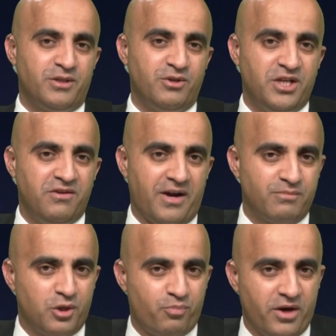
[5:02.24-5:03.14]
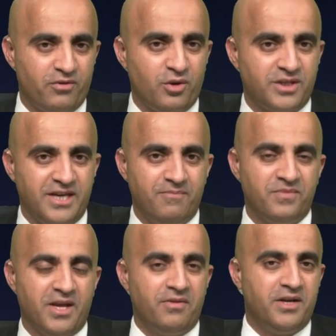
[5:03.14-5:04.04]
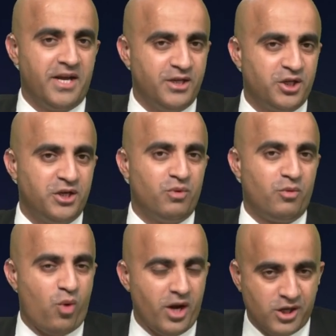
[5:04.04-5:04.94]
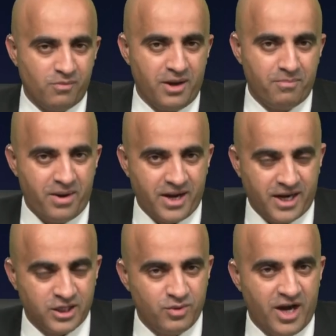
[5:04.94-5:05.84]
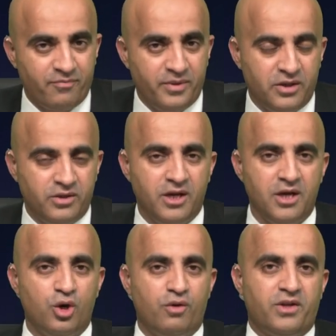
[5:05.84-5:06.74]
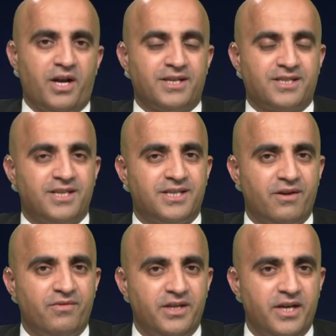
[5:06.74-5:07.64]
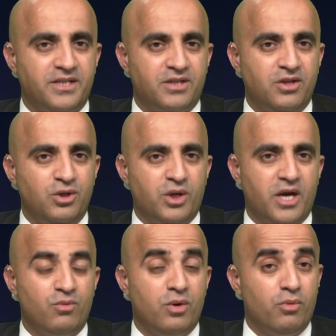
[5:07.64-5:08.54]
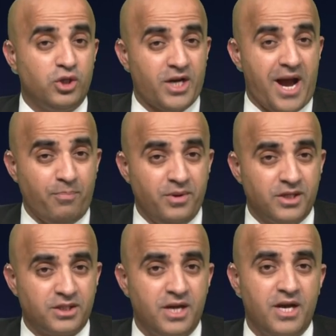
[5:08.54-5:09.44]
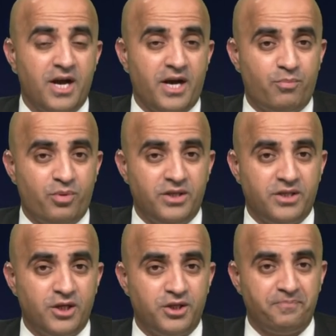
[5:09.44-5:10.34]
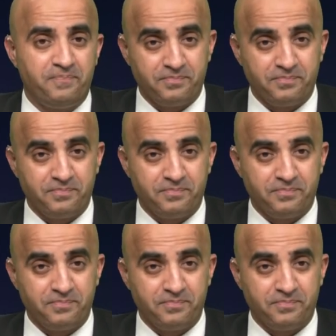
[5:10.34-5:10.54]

to achieve. I'm so proud of the whole team and the nation. We'll welcome them back as we have been doing of the last seven days to the UK with much happiness and appreciation.